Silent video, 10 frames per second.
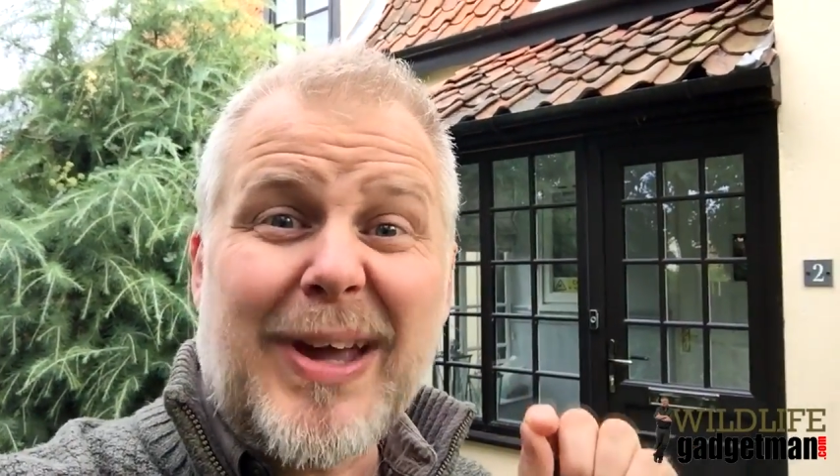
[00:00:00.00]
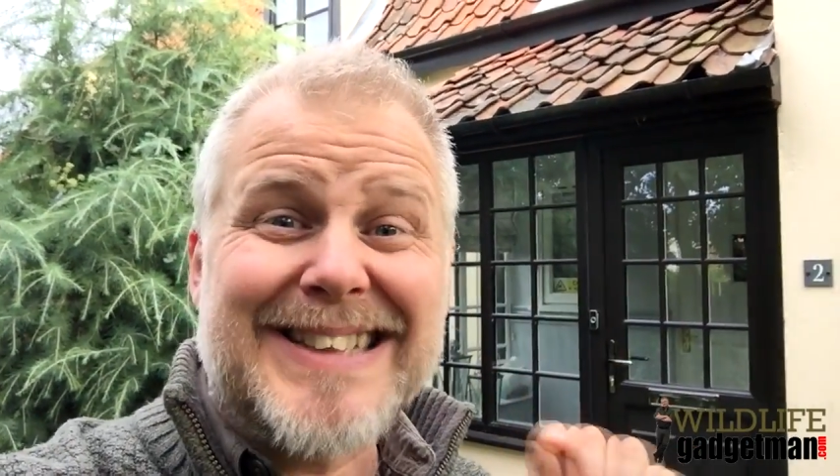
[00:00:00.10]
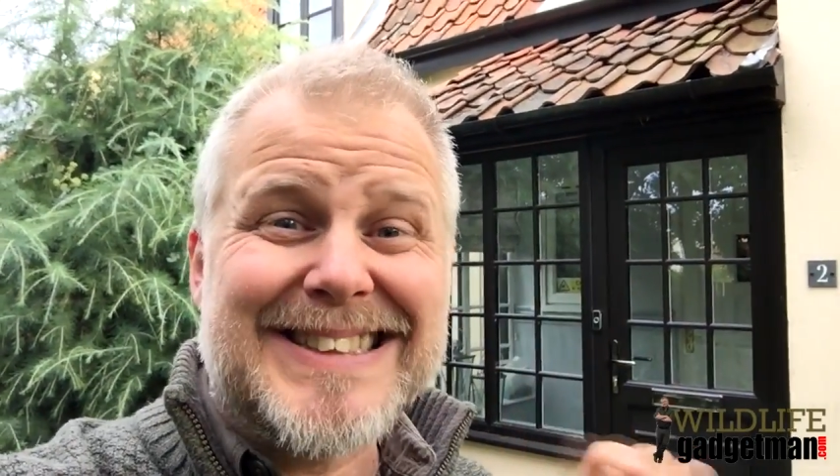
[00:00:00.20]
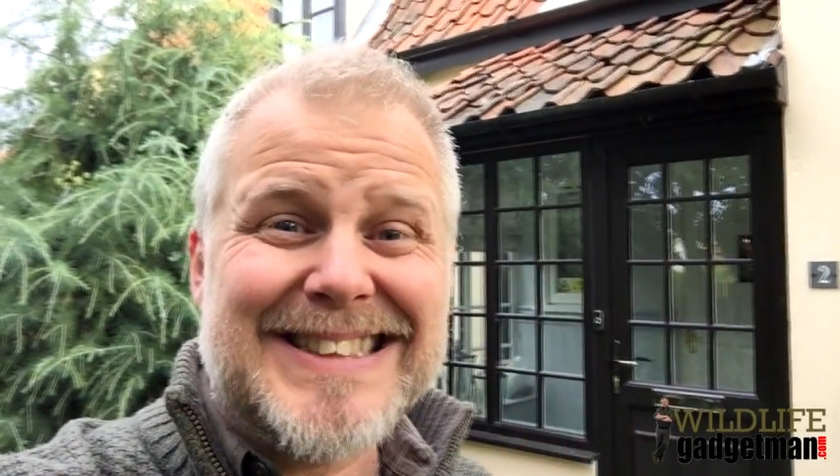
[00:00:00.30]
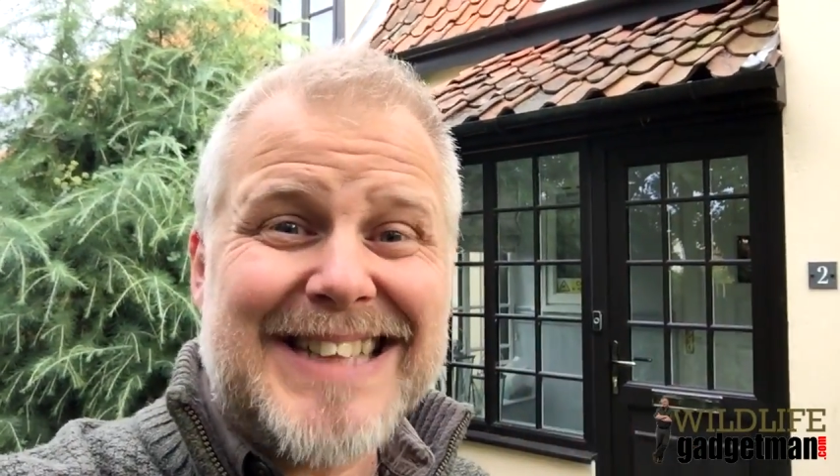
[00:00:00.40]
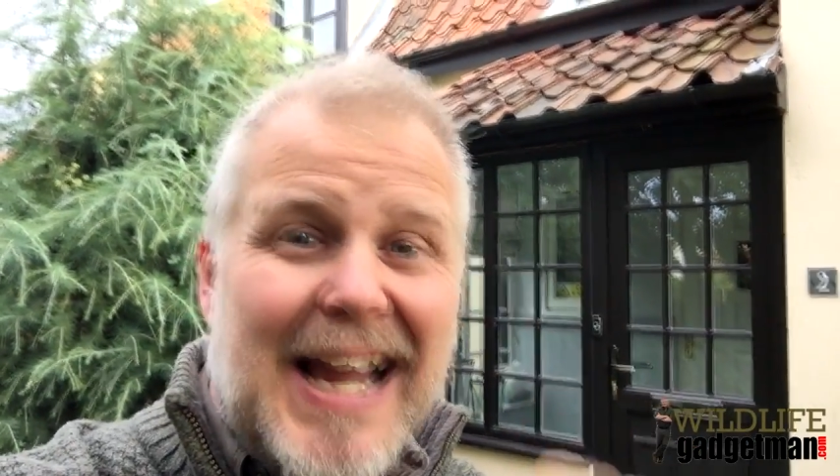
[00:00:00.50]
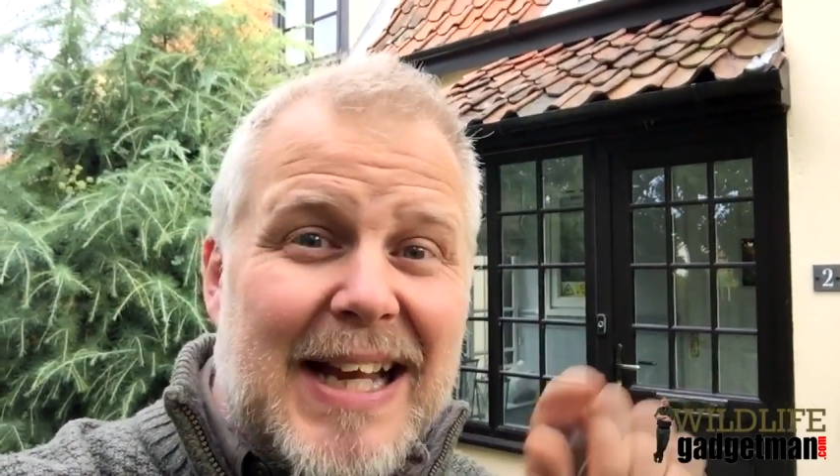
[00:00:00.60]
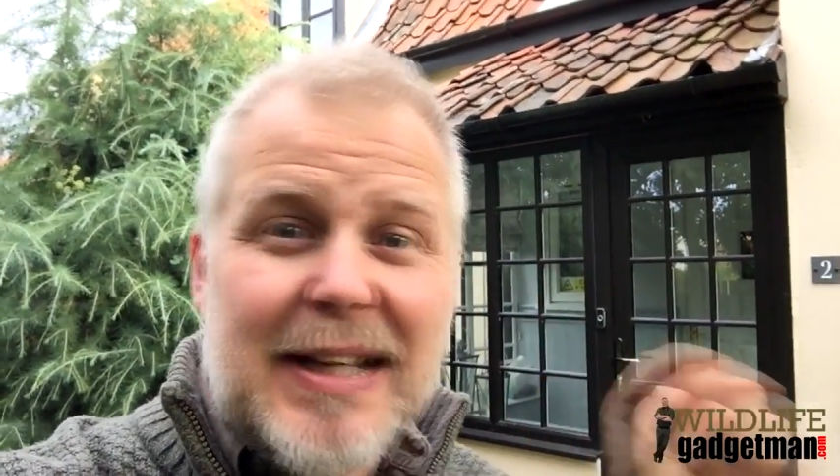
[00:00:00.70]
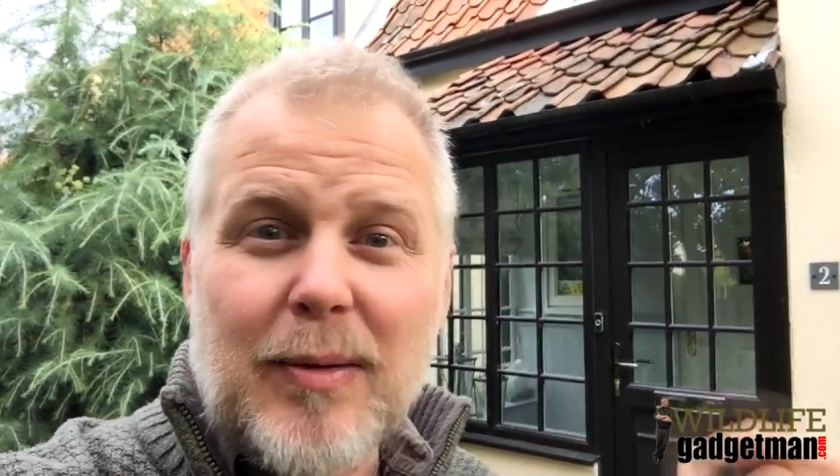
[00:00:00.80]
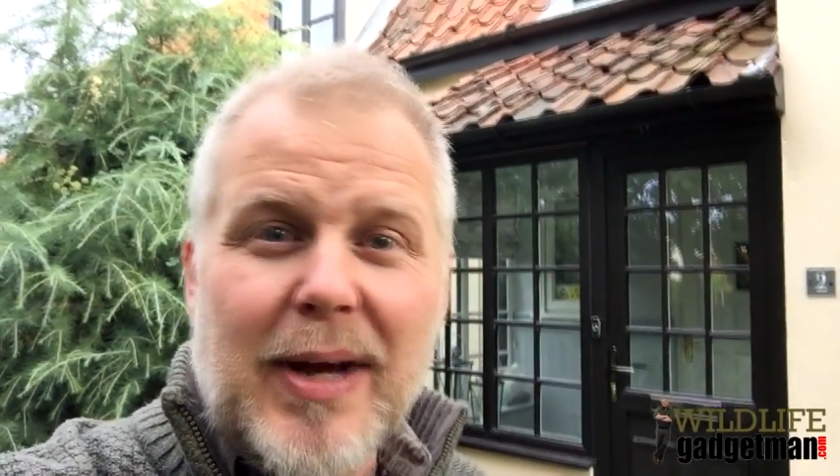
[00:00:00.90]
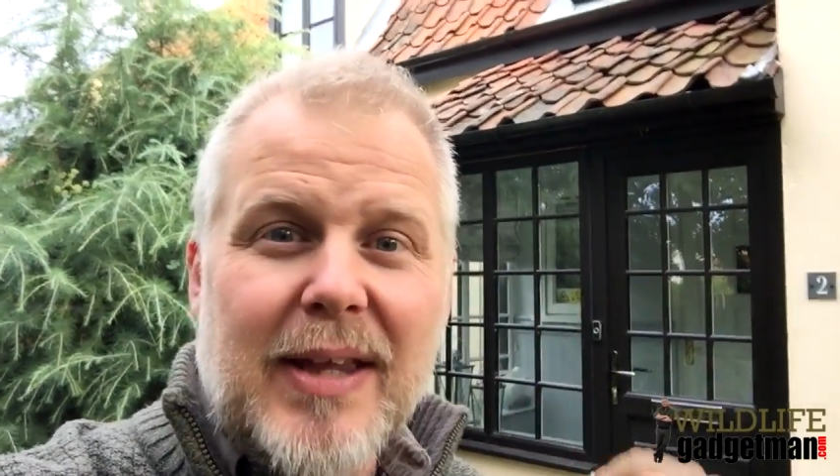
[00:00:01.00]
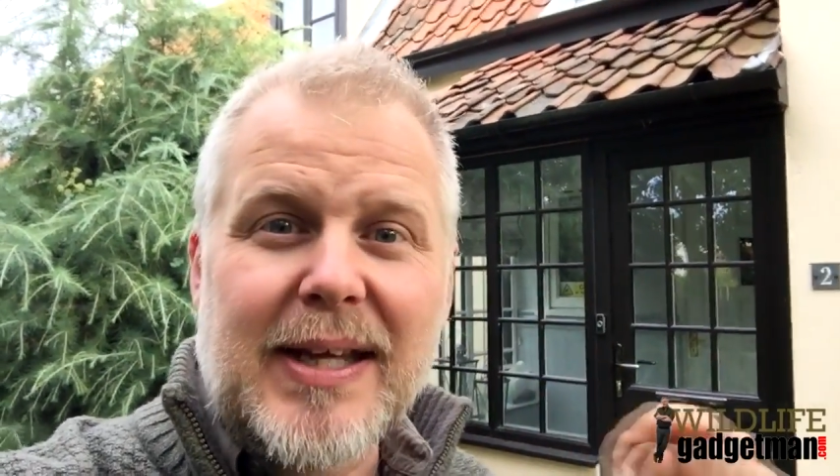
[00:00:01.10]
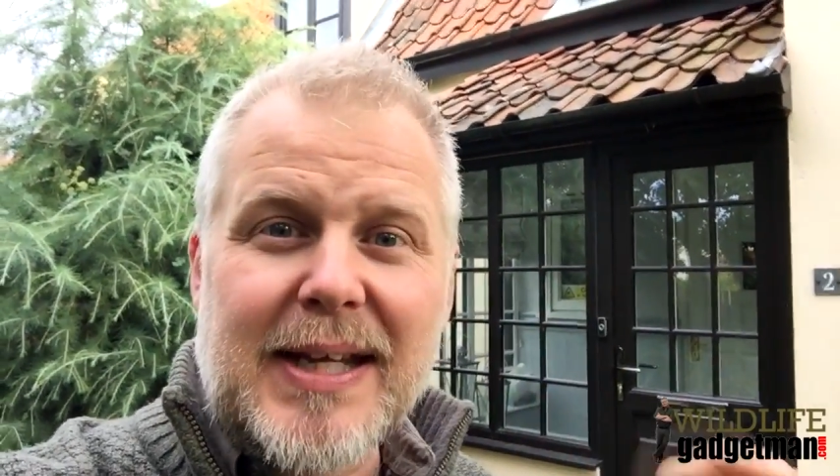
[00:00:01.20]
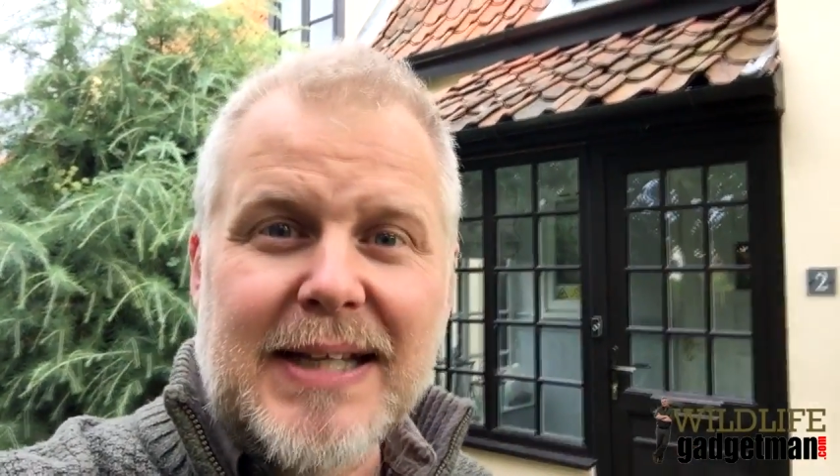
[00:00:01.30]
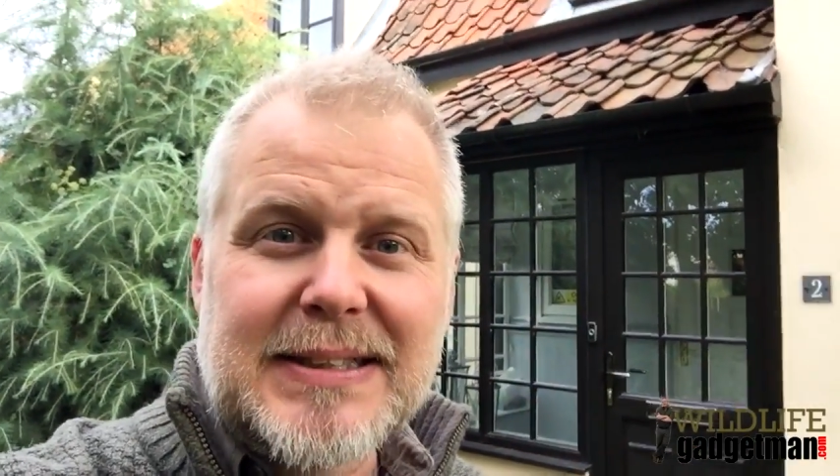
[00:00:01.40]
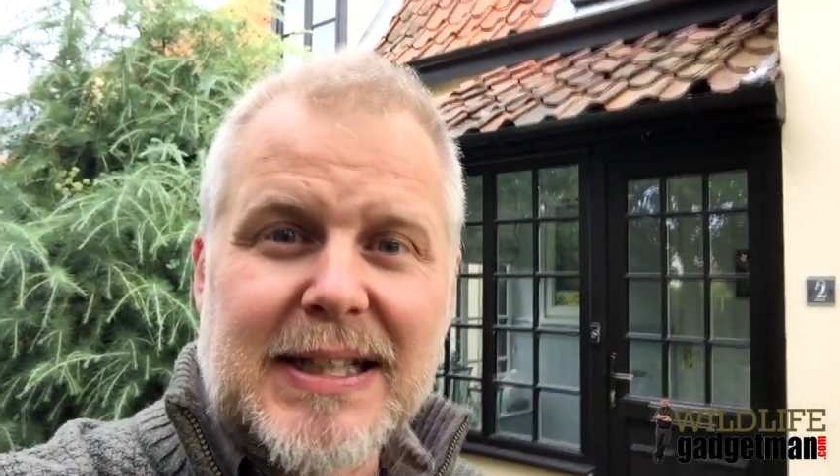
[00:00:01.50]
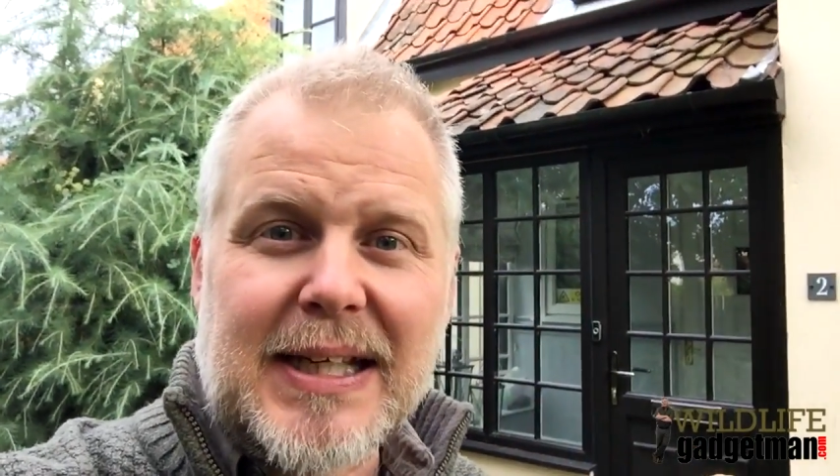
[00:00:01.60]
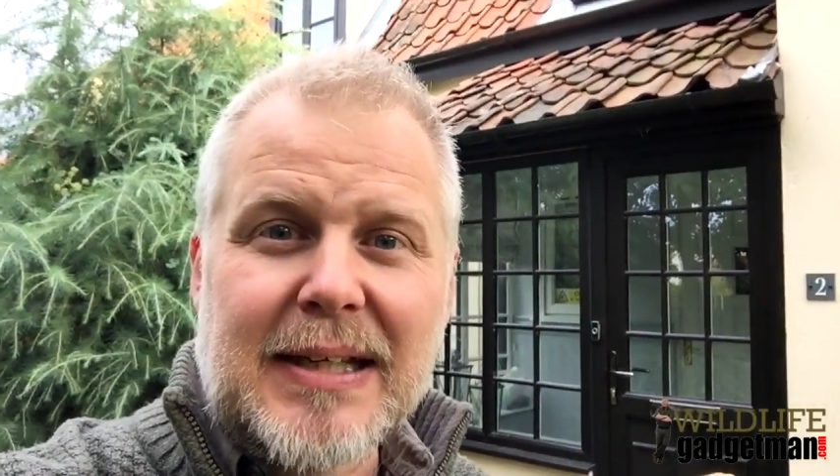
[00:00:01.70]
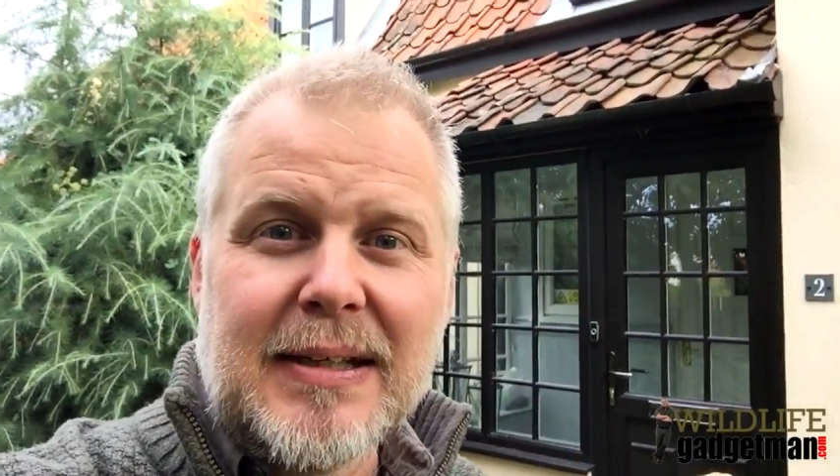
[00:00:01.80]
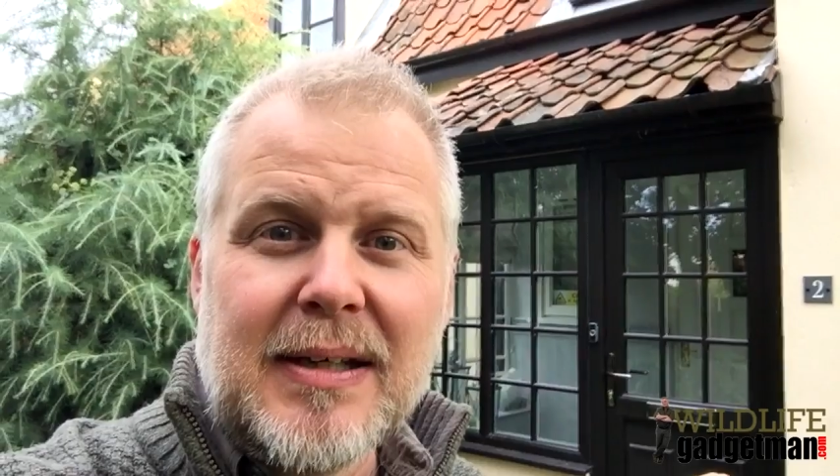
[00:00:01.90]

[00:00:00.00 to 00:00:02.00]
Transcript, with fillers: exactly where they're nesting.